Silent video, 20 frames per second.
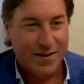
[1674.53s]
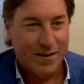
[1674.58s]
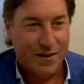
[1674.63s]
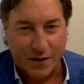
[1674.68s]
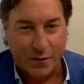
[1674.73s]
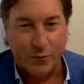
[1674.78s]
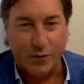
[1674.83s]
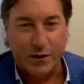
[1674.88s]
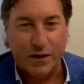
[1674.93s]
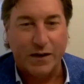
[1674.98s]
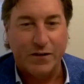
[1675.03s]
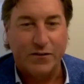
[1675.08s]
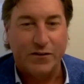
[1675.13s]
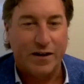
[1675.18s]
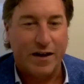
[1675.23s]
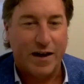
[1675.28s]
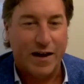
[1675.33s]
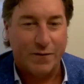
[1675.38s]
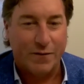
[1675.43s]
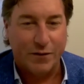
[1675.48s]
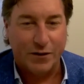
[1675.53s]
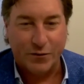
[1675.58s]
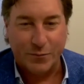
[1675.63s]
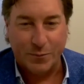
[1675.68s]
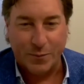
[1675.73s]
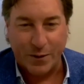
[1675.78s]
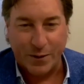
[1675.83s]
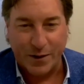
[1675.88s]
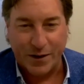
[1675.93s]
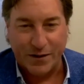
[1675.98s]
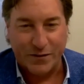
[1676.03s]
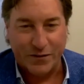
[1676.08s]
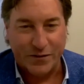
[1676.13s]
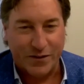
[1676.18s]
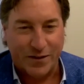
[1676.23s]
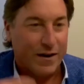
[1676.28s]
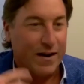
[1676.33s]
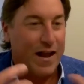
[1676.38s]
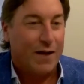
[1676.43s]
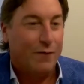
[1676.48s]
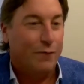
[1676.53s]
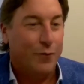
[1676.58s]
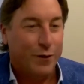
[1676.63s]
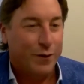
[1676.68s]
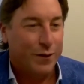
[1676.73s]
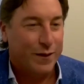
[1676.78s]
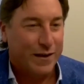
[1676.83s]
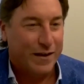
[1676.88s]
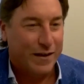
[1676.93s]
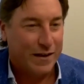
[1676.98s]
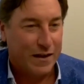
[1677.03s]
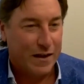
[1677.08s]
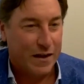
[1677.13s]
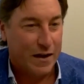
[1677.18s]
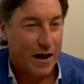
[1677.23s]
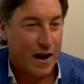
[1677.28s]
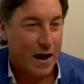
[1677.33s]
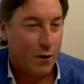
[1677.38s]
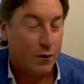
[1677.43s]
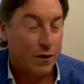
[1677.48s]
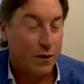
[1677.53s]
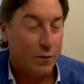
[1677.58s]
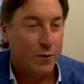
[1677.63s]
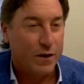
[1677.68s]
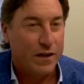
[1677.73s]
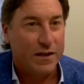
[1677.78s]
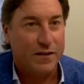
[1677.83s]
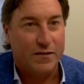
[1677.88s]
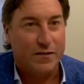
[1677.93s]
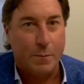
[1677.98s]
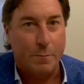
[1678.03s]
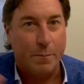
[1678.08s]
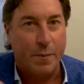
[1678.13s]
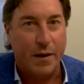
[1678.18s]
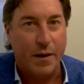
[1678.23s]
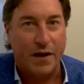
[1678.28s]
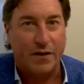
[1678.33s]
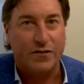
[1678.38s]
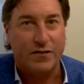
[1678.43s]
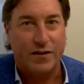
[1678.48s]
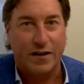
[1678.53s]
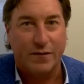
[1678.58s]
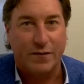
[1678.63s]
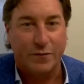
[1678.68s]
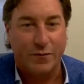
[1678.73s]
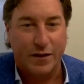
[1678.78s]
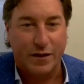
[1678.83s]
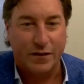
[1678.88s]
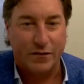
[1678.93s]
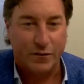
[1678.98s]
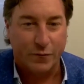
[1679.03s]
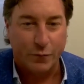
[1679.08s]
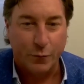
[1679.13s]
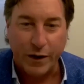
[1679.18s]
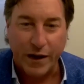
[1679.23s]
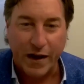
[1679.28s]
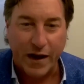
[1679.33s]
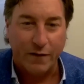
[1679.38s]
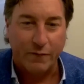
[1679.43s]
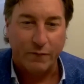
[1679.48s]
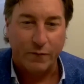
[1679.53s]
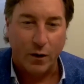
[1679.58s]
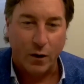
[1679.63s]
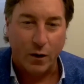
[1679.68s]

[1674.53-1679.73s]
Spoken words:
I don't need you to have experience on everything. How can we get the best out of things if we have